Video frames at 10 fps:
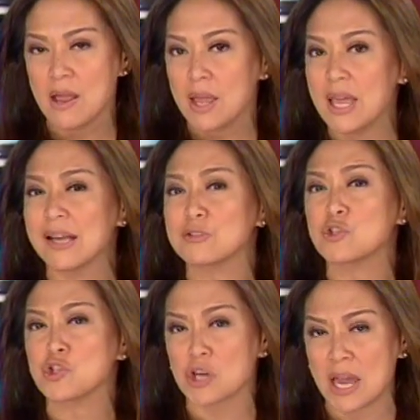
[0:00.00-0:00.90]
He has
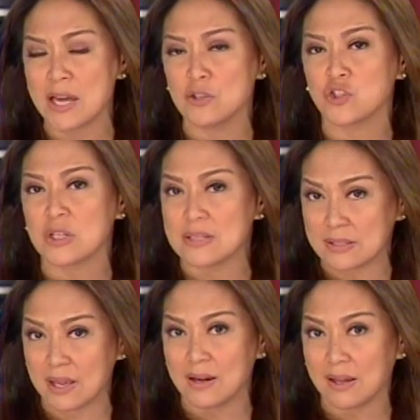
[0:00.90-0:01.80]
changed
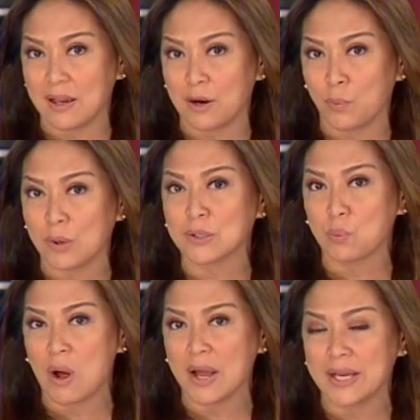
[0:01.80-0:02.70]
skincare
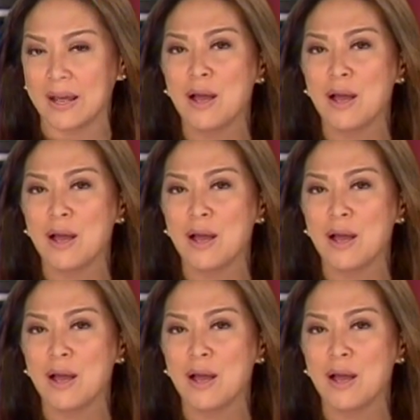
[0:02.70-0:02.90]
worldwide.